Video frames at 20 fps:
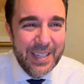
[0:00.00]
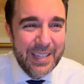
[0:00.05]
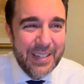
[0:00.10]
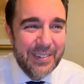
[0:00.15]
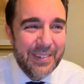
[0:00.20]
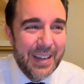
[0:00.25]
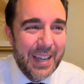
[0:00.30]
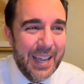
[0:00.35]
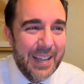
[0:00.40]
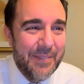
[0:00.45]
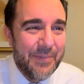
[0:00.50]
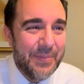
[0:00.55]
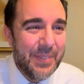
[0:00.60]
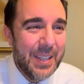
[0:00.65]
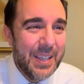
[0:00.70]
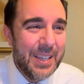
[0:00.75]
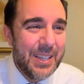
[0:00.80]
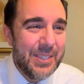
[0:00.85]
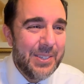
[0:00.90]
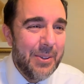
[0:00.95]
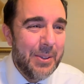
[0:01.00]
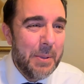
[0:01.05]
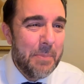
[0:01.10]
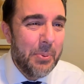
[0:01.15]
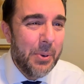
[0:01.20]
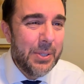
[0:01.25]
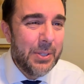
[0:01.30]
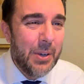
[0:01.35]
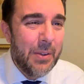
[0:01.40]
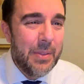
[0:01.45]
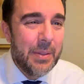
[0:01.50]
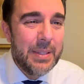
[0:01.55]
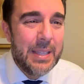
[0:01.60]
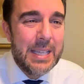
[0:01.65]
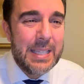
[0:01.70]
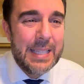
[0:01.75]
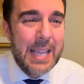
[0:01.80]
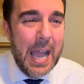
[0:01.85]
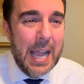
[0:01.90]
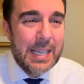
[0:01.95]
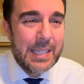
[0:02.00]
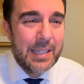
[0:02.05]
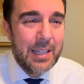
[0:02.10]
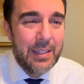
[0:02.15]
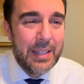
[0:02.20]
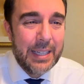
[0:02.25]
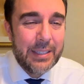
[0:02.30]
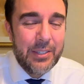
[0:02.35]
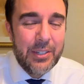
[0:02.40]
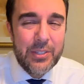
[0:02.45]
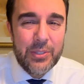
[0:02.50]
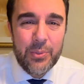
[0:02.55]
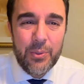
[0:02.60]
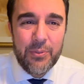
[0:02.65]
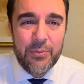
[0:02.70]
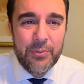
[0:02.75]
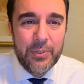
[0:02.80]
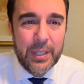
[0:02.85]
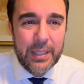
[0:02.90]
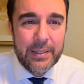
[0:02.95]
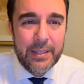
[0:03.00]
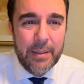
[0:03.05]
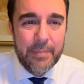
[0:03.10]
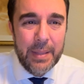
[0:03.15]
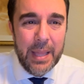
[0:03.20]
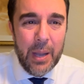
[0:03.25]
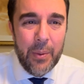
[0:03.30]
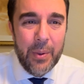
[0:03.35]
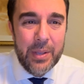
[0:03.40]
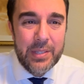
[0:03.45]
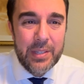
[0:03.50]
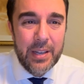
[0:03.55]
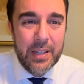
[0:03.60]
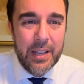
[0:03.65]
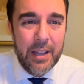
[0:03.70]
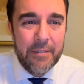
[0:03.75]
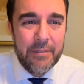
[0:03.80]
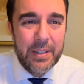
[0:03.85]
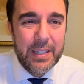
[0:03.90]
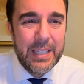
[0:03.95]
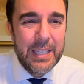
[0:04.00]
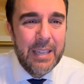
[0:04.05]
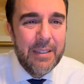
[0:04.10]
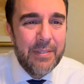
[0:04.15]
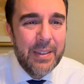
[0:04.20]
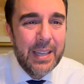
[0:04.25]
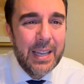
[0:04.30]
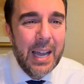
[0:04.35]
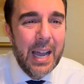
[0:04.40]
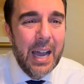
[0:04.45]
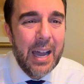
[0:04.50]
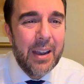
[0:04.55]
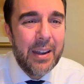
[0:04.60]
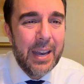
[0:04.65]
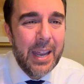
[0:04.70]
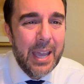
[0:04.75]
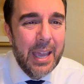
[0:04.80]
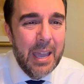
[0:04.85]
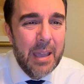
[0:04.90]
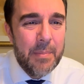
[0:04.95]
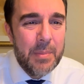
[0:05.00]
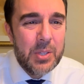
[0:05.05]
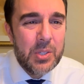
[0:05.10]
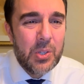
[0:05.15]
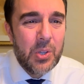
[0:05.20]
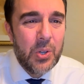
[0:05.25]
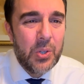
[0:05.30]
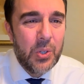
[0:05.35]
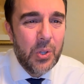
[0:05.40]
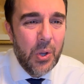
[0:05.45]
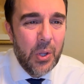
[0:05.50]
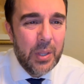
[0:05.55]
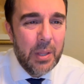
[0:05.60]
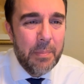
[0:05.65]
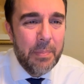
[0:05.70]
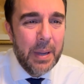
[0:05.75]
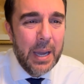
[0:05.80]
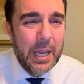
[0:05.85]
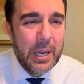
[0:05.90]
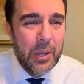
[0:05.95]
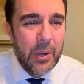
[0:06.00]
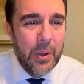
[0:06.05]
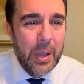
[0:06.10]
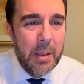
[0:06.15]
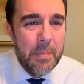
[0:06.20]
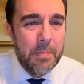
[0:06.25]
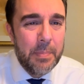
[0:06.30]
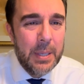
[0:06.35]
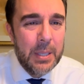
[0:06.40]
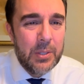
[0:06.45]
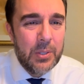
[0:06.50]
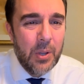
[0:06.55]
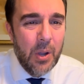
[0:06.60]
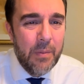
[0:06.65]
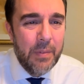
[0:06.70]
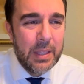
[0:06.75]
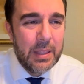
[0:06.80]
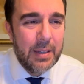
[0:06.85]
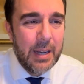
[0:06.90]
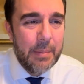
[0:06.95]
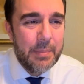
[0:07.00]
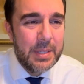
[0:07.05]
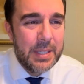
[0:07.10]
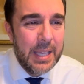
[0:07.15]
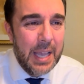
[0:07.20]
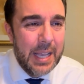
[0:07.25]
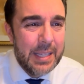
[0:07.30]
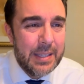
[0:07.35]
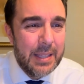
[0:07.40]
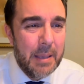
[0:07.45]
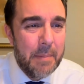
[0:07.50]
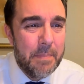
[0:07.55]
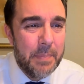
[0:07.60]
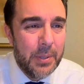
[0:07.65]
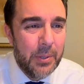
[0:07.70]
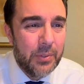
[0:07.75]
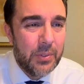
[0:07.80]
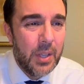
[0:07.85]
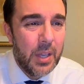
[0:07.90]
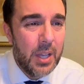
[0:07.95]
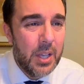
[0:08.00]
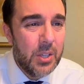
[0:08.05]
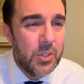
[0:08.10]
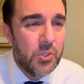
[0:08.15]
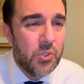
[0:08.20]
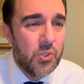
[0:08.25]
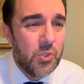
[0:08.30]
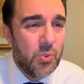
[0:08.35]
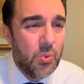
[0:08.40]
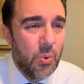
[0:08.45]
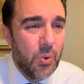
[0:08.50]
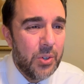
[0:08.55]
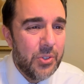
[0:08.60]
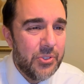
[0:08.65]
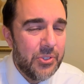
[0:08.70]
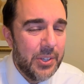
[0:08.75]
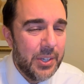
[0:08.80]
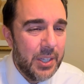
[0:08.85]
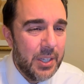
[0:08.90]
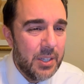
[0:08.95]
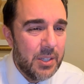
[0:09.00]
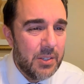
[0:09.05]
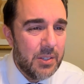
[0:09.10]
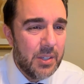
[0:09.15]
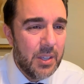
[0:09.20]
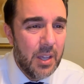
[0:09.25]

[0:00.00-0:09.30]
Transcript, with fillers: right? So he pointed out on these tax collectors to afflict them. But that wasn't enough. even are miskonot leparo et pitom et Ramses, and they built store cities